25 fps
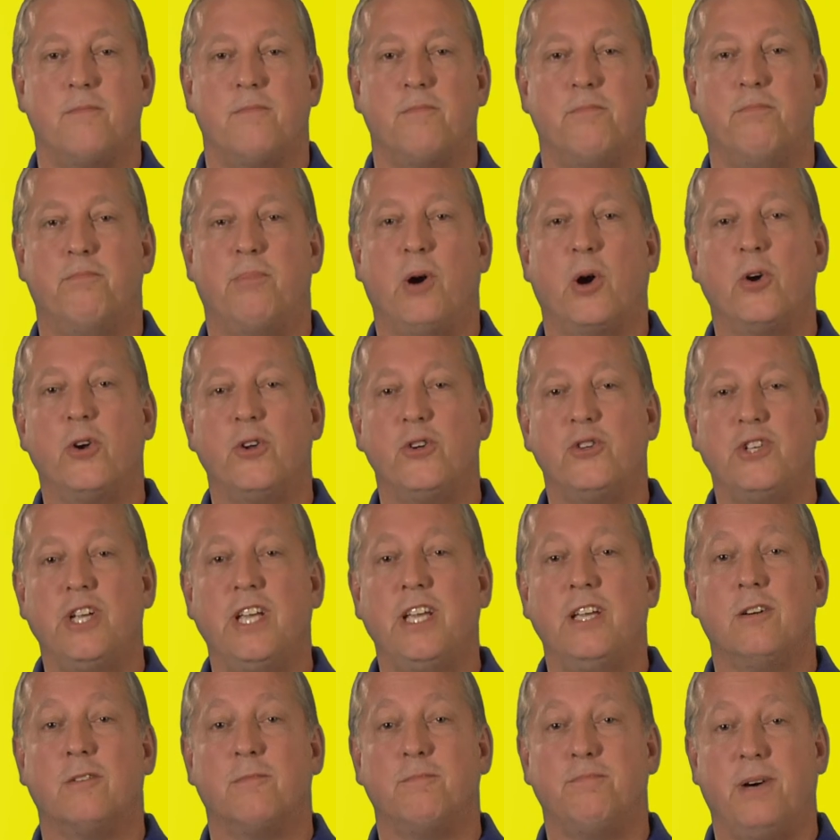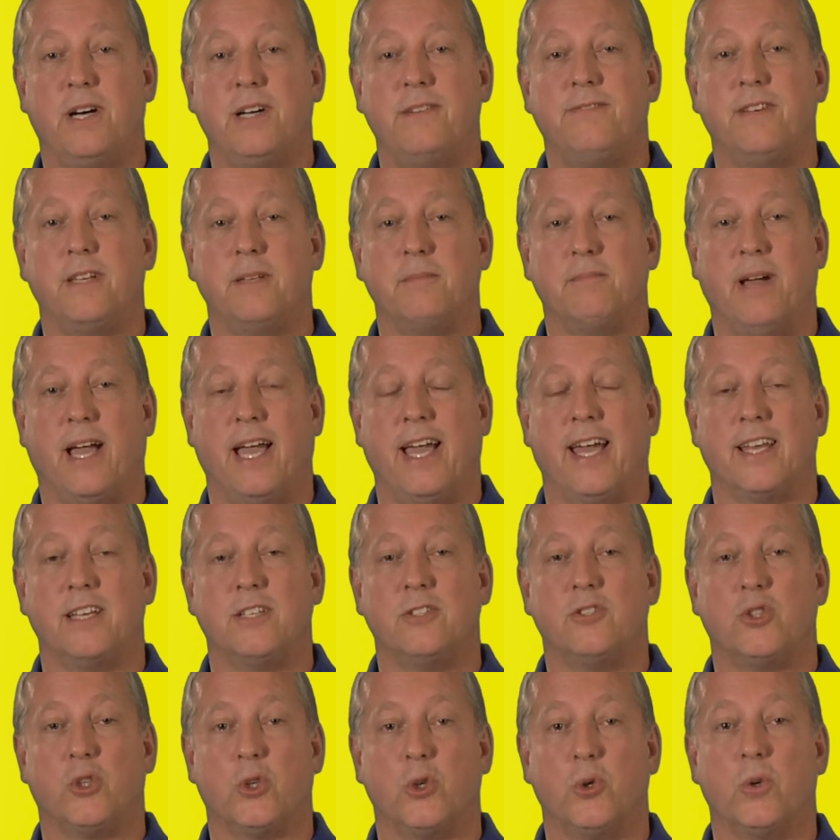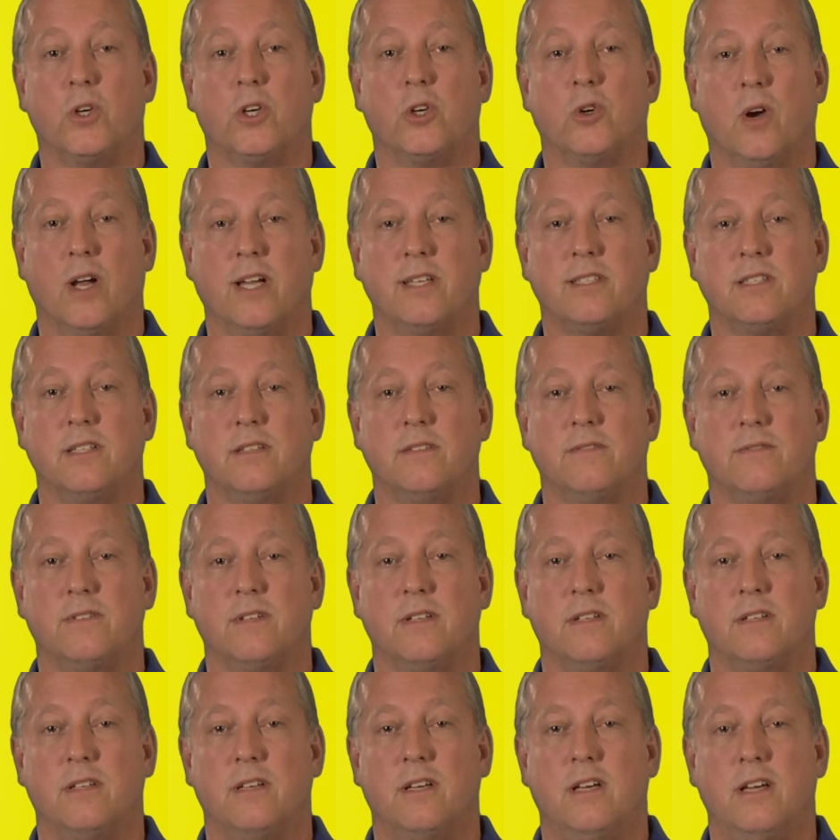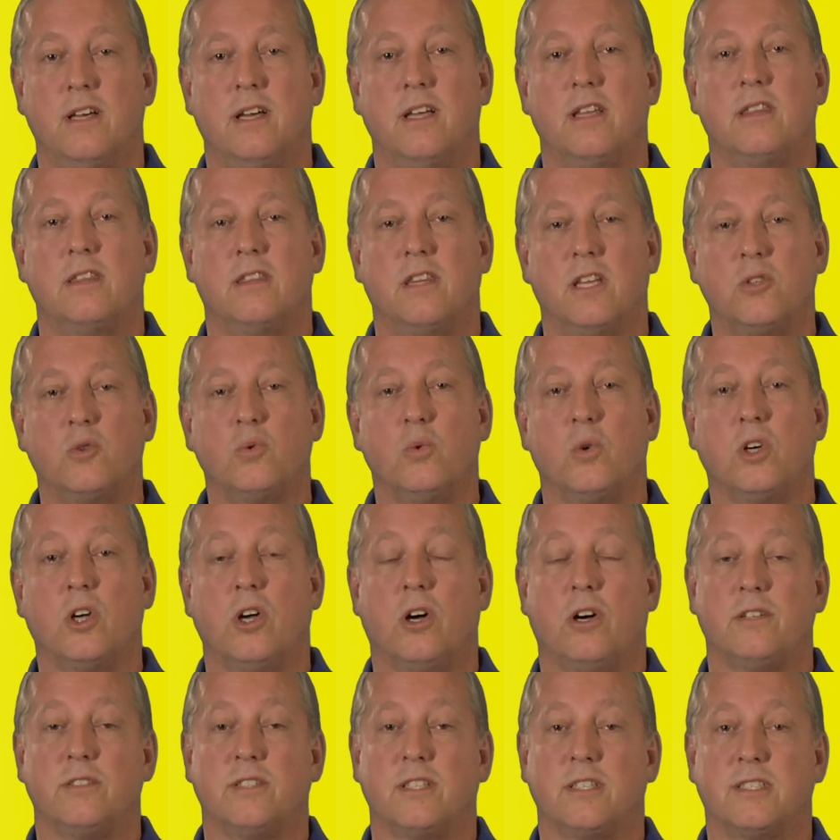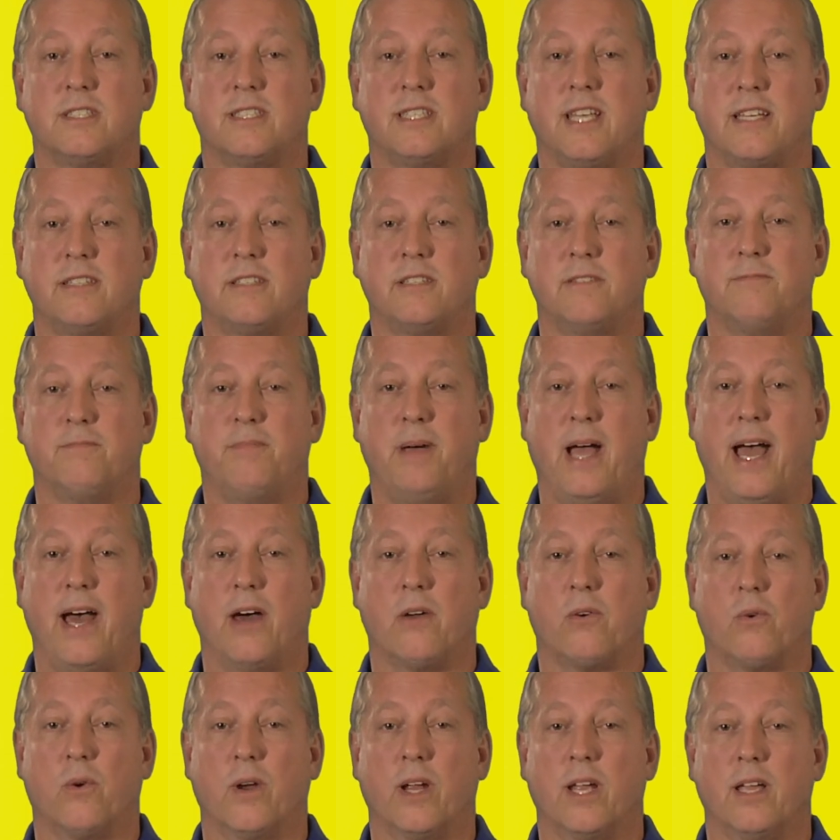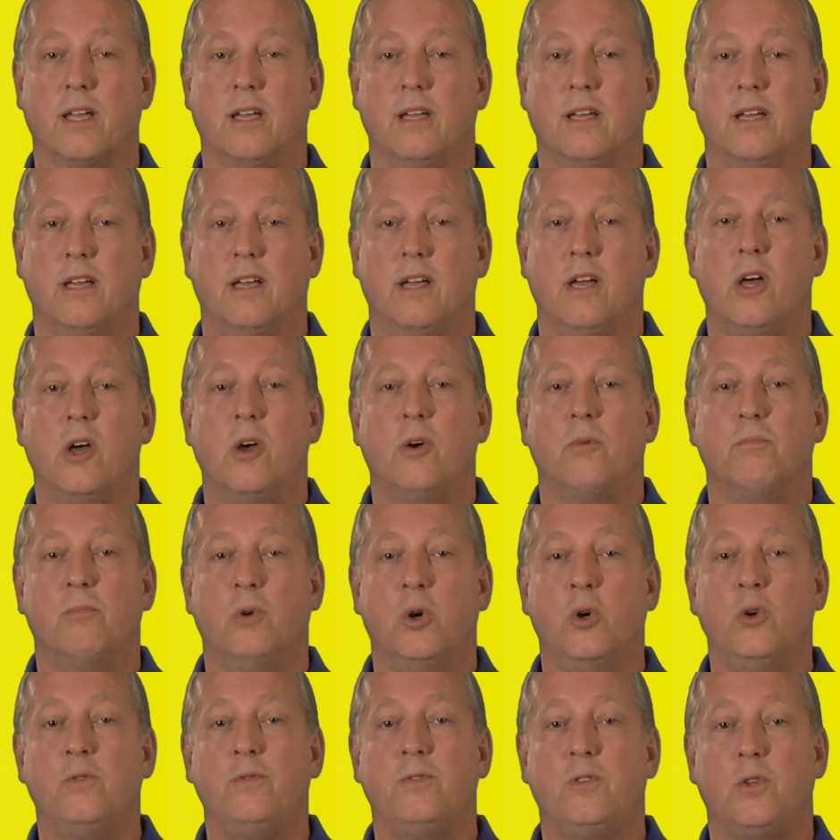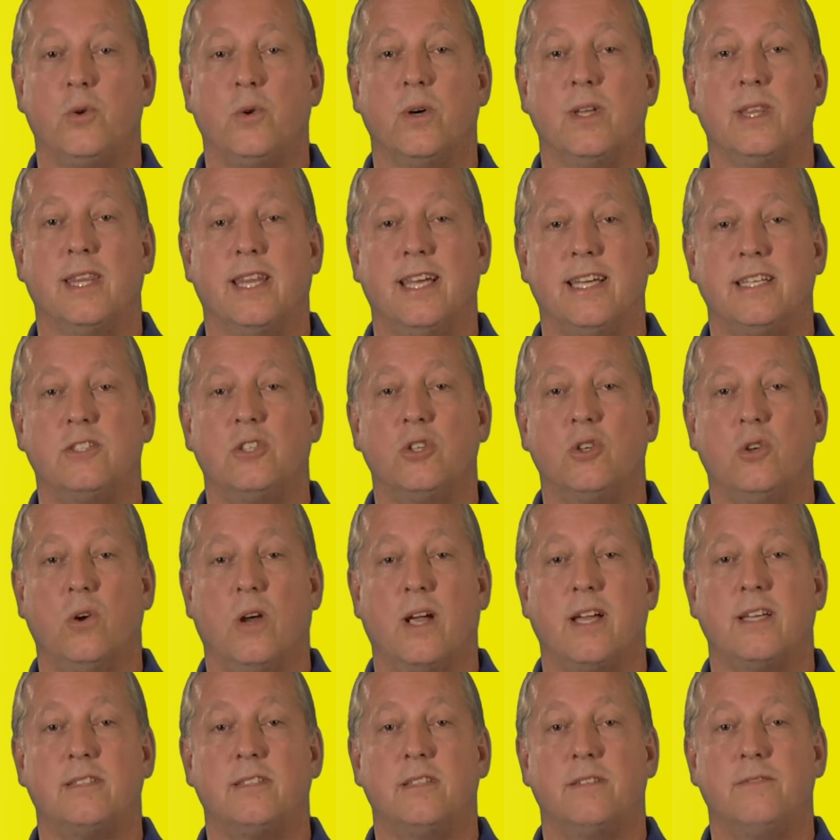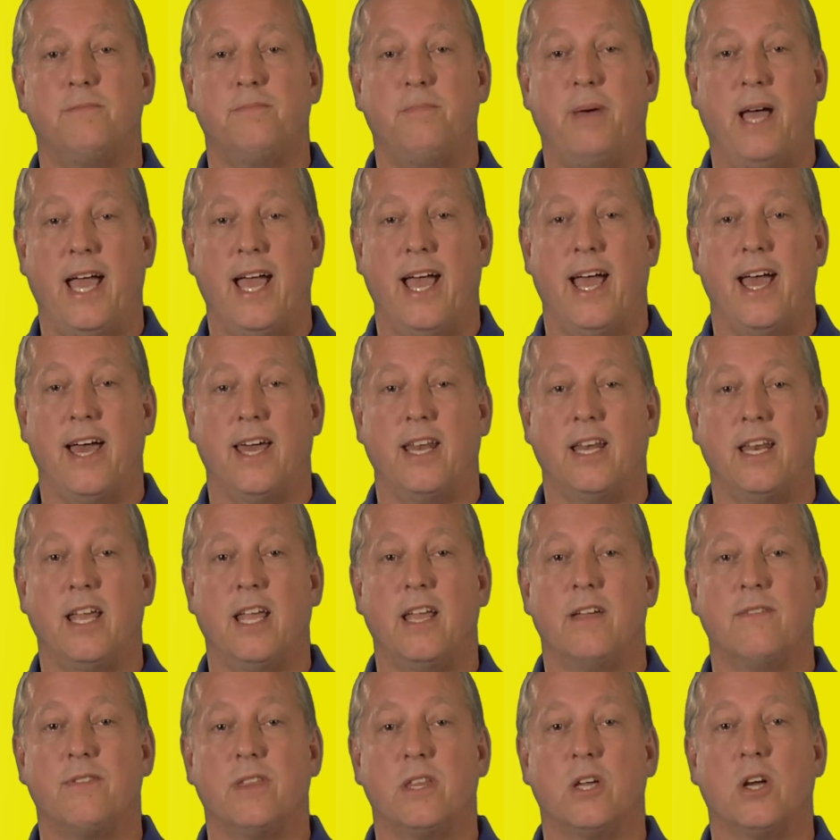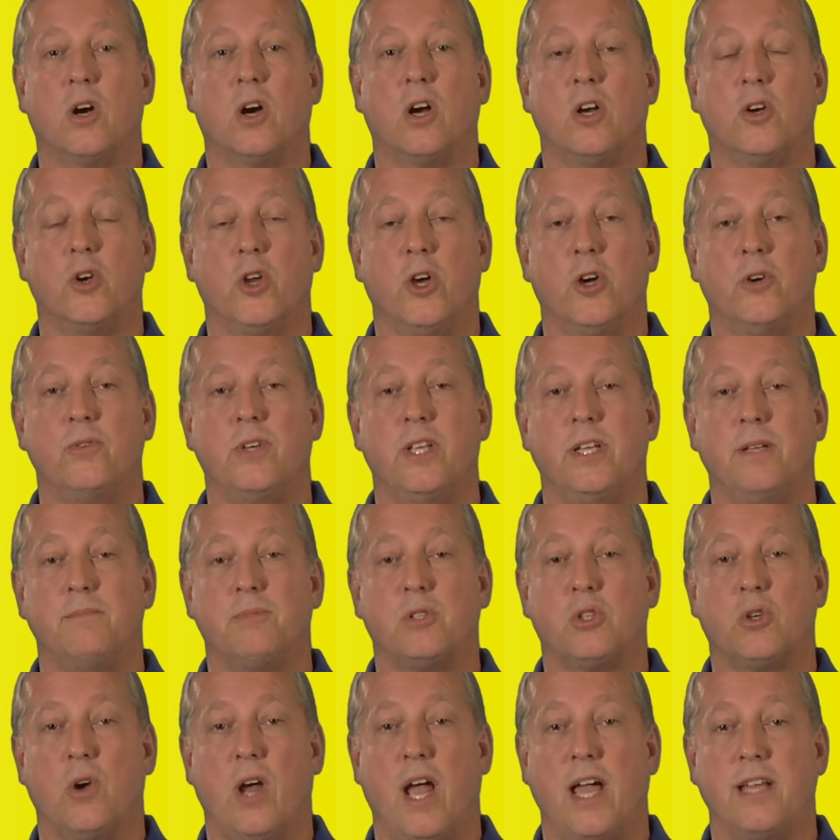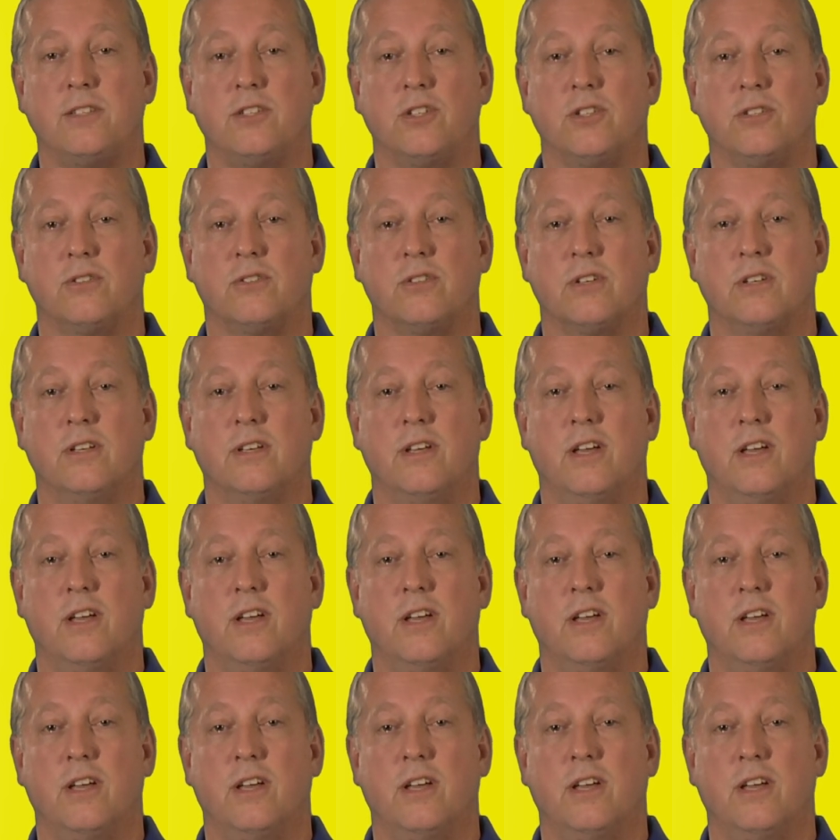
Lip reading: burnishing or buffing pad is too aggressive. This will cause excessive powdering. Move to a less aggressive pad if there are no deep scratches.